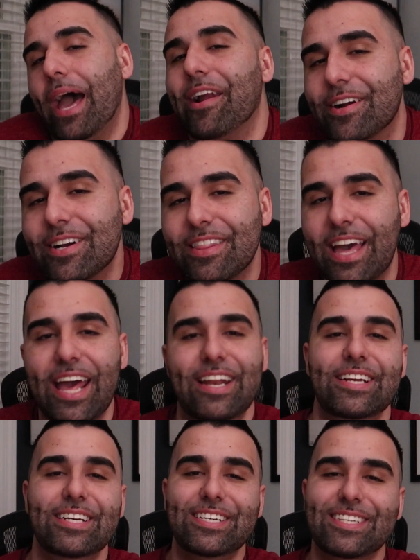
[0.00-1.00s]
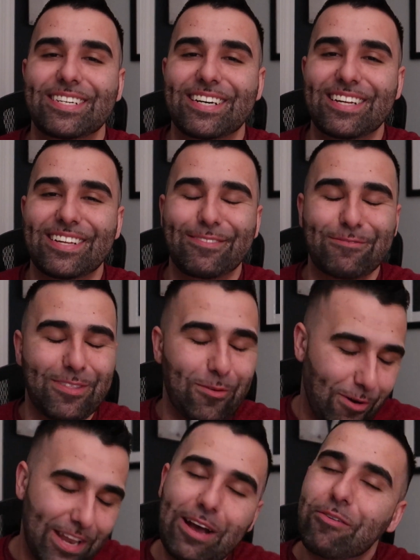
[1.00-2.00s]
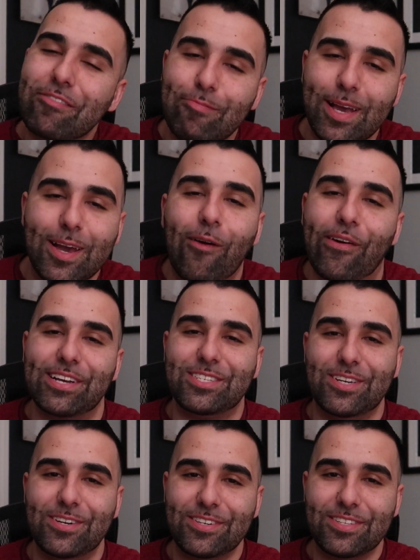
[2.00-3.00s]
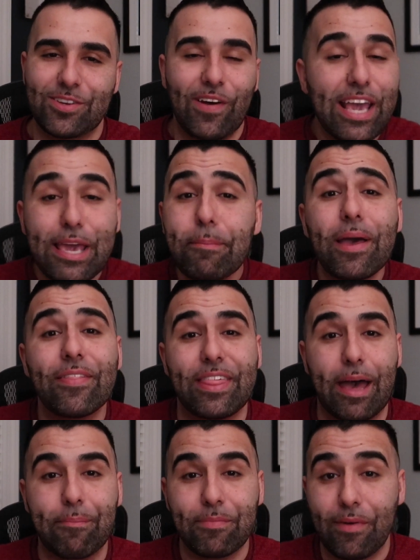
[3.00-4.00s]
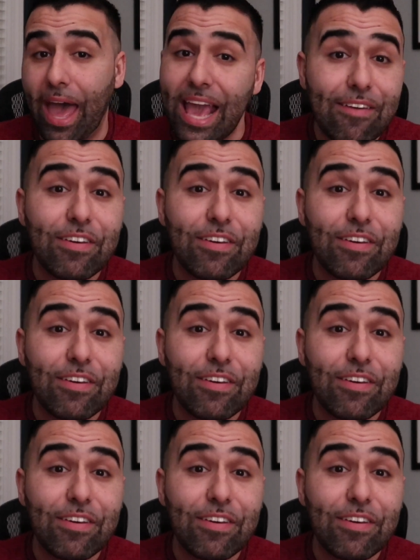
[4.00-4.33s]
better than the one that we've been going to. So I emailed them. I